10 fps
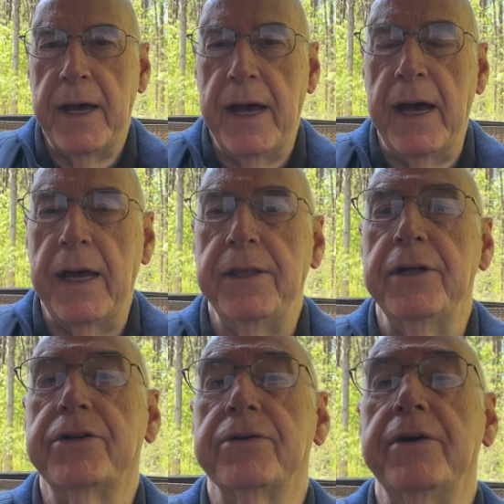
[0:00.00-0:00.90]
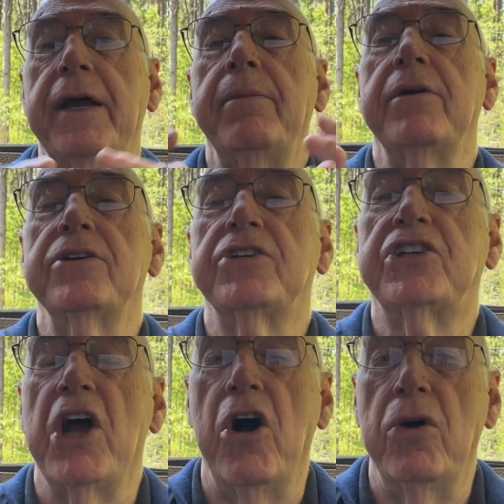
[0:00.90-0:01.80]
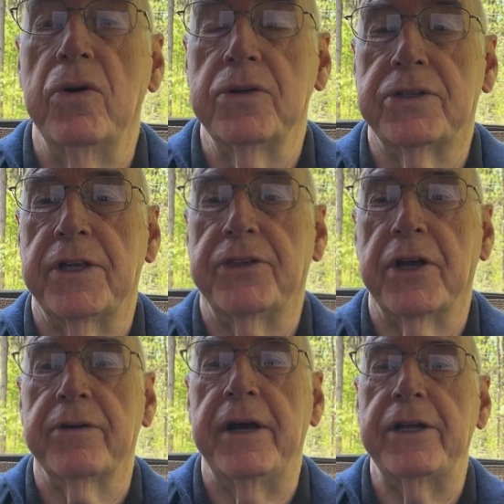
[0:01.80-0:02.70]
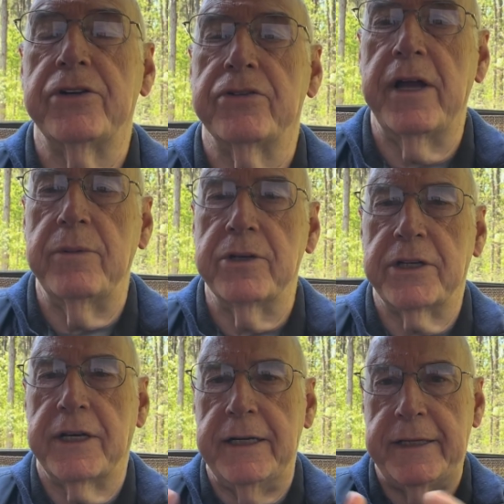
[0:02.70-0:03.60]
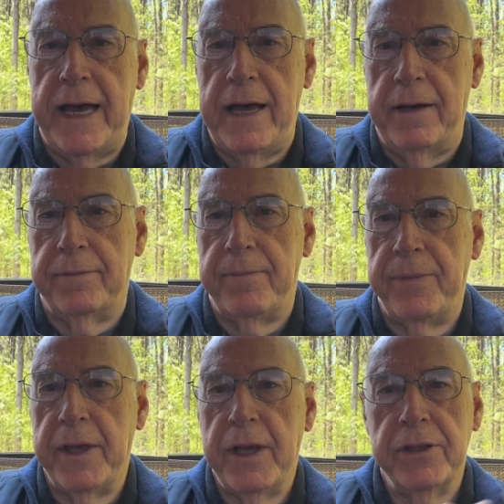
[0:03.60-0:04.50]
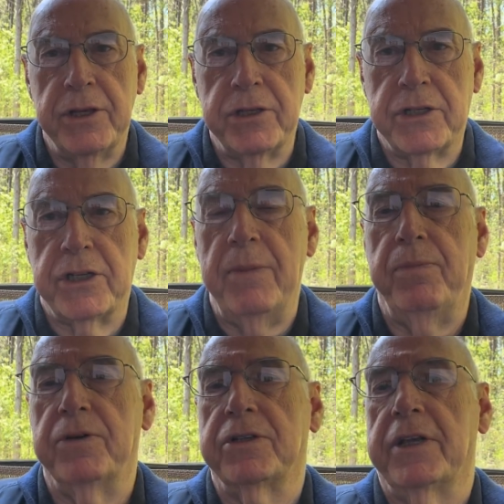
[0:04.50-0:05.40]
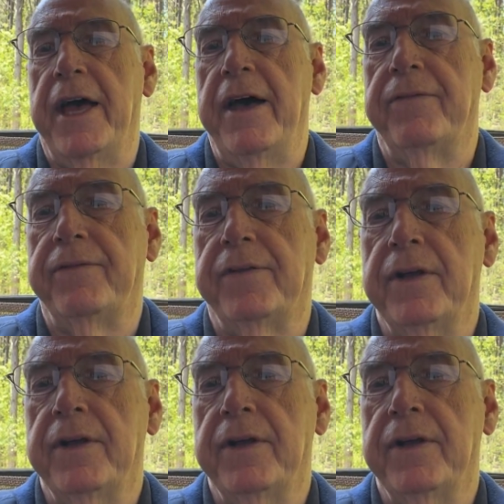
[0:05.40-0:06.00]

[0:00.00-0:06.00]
And the dream shows that the great tree was cut down. The stump was left.